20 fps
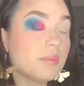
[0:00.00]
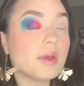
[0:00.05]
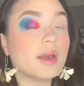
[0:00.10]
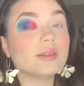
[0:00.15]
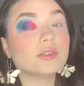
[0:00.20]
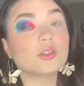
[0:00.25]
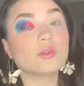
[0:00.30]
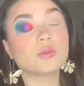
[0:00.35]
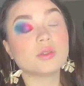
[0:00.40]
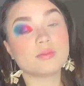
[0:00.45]

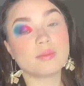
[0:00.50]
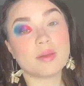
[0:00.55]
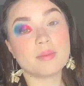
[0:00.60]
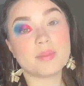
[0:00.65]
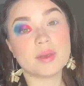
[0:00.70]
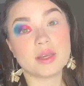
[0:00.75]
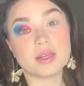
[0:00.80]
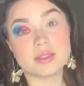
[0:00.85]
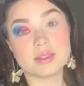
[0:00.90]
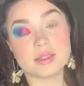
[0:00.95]
magic was my
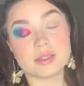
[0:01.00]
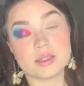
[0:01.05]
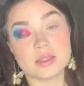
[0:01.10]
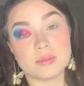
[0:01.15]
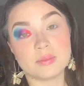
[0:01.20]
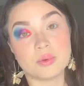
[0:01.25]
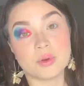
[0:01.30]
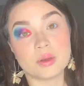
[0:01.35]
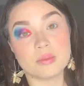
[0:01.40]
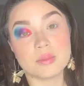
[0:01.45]
biggest
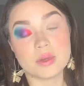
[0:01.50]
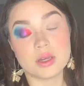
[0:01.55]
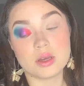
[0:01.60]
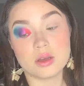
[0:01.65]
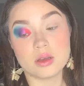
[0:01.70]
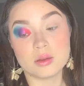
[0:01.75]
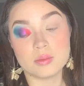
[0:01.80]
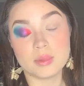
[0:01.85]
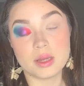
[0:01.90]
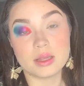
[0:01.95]
disappointment
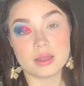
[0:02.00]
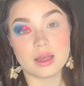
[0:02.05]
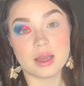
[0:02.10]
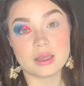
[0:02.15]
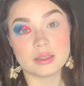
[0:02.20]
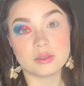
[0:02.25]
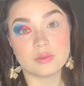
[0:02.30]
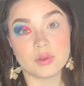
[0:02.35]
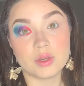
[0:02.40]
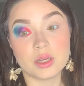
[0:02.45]
on my
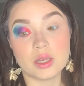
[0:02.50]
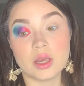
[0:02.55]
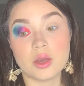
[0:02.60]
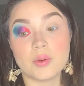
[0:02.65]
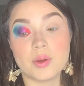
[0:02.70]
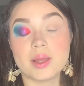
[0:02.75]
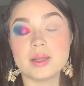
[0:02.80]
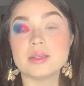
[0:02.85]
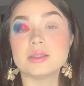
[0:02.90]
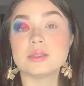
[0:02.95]
last video,
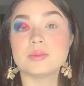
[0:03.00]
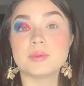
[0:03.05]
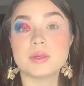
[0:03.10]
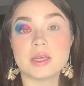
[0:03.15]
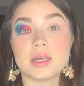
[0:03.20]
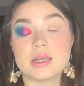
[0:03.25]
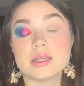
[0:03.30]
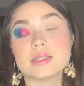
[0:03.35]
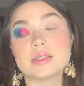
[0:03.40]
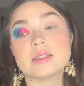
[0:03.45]
and it's
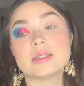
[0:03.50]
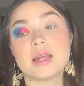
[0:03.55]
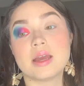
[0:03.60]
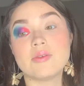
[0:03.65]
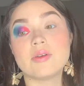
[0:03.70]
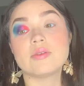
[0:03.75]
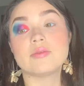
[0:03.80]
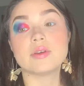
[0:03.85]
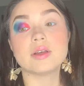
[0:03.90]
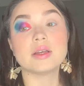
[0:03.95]
because
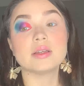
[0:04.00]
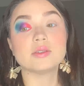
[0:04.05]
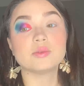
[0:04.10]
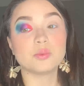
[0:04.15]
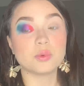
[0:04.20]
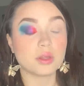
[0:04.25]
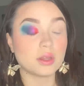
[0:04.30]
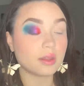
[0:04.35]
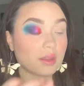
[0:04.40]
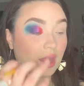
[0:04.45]
now I realize
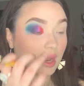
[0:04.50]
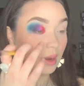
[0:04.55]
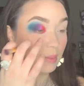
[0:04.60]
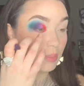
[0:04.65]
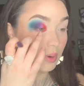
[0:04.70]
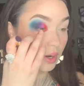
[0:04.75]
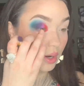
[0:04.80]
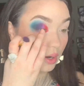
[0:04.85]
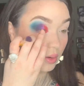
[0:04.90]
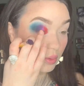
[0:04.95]
with that I
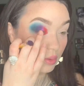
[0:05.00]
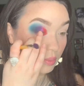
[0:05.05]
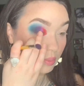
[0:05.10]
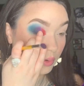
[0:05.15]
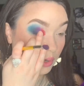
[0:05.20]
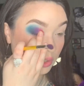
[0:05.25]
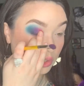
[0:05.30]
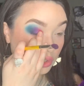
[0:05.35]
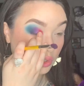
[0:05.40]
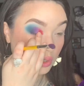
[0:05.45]
put it on with a
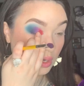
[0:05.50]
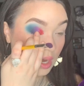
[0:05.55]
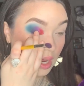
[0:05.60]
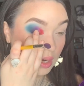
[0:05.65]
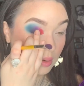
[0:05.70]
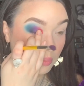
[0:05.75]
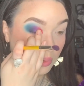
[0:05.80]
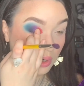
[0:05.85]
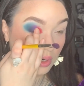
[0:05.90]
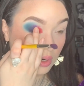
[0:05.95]
brush, you
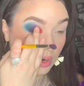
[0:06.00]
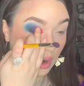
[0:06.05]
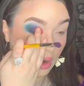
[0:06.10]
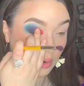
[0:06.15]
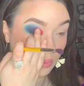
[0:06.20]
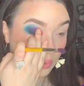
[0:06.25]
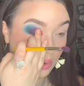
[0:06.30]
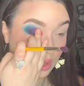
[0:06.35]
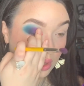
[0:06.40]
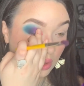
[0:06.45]
gotta put it
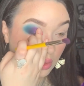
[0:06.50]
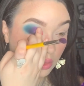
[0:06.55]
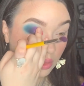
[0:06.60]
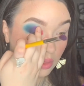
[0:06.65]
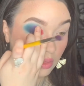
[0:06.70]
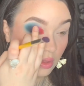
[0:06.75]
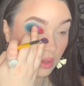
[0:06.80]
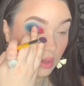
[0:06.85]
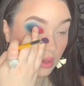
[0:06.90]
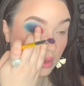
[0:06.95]
on with
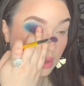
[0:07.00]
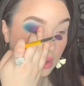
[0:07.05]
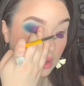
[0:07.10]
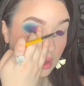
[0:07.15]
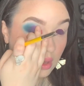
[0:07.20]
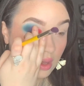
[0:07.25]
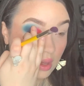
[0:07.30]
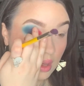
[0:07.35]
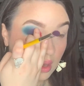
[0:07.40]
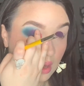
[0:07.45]

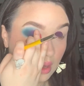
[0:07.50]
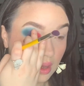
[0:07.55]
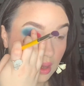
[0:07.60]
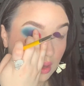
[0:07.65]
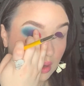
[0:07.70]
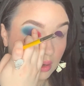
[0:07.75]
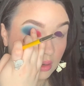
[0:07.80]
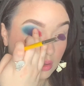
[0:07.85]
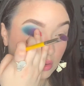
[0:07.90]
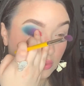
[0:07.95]

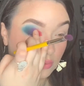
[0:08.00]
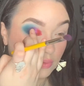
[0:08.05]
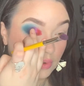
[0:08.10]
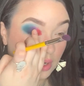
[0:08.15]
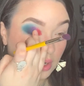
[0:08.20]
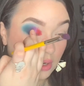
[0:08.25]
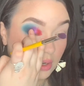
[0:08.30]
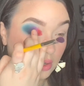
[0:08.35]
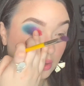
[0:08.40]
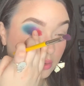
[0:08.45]
uh, your
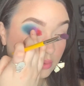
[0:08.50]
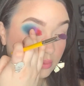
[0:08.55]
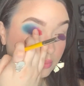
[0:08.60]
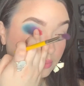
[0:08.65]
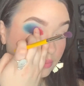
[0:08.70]
finger.